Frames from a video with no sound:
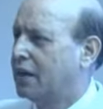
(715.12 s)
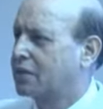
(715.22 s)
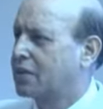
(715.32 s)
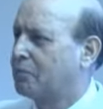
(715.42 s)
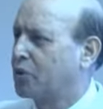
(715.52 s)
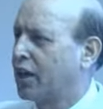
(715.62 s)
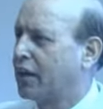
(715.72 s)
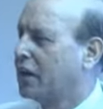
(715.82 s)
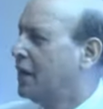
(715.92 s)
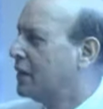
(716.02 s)

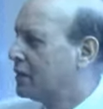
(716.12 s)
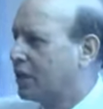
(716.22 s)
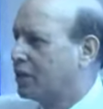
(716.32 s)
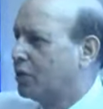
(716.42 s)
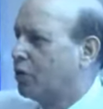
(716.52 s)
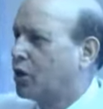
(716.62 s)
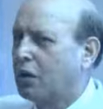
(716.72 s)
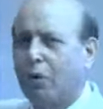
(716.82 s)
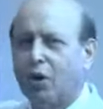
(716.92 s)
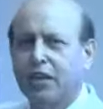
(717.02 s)
something. The local
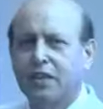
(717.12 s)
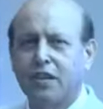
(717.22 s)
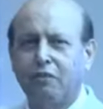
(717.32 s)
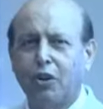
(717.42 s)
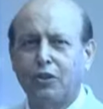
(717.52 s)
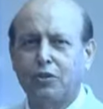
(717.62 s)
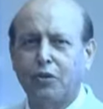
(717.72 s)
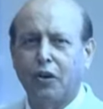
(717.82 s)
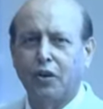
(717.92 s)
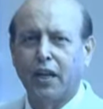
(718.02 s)
bodies have also
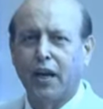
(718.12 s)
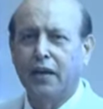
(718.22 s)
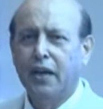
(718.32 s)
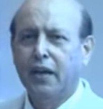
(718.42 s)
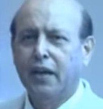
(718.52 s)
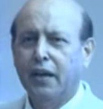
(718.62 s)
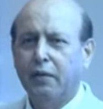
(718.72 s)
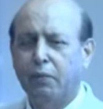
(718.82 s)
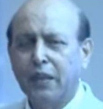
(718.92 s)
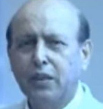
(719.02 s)
not done.
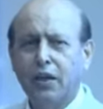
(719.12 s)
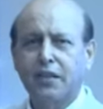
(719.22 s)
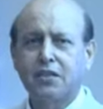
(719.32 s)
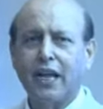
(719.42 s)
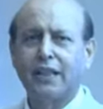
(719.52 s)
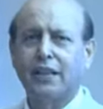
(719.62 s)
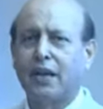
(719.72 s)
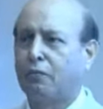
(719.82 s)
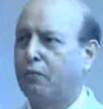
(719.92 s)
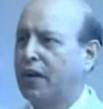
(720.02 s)
With the result
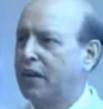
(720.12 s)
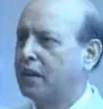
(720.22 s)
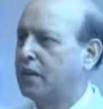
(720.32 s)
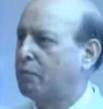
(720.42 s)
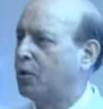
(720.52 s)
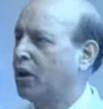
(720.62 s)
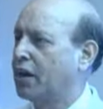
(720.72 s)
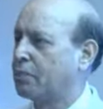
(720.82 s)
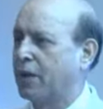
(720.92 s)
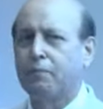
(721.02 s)
that we, the
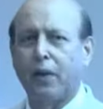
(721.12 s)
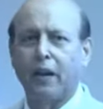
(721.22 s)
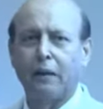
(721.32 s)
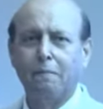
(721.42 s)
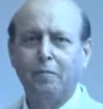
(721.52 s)
poor people,